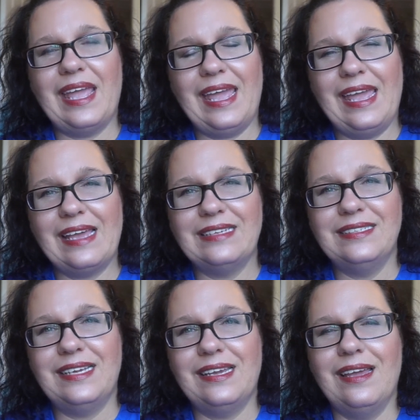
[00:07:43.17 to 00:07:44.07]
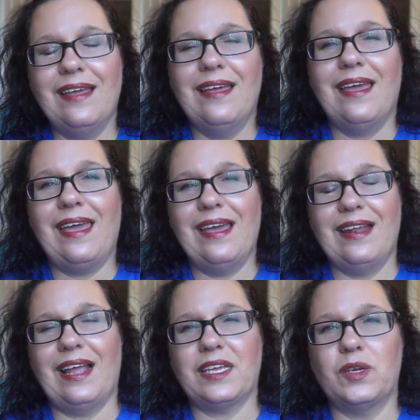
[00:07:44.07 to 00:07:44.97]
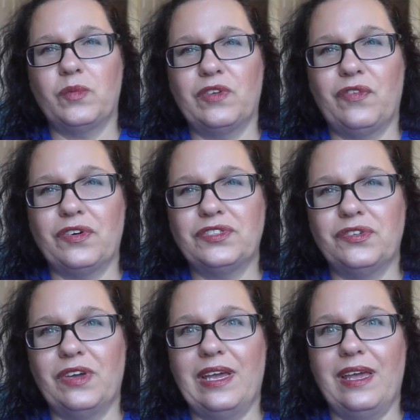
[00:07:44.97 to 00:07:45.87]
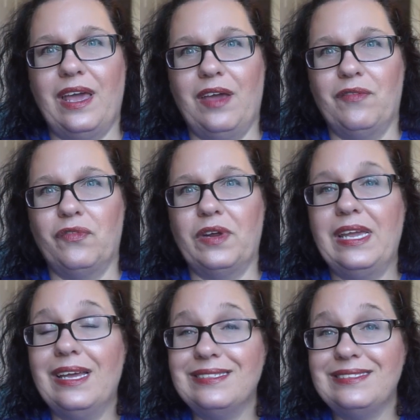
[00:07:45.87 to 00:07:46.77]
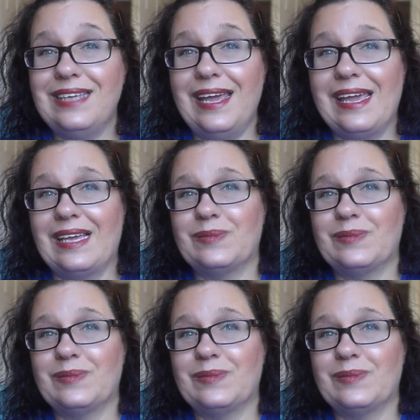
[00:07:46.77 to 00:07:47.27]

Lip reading: handy, and I can refer to it every day.